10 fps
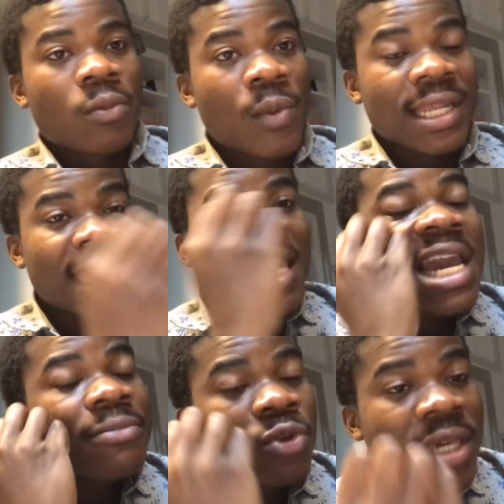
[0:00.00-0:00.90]
when they
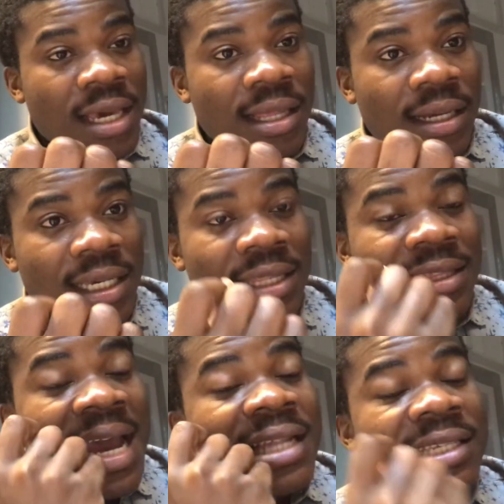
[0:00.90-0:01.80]
came together
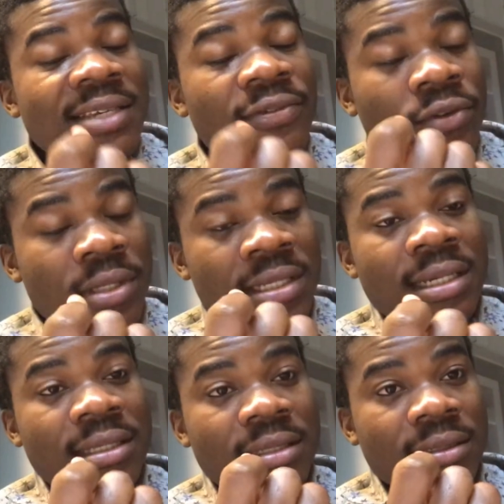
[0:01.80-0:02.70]
in
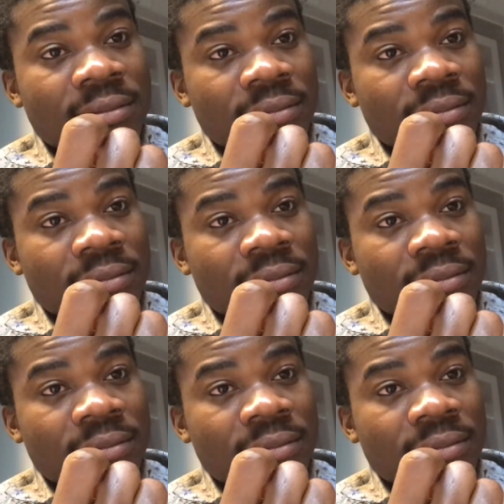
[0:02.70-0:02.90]
1948,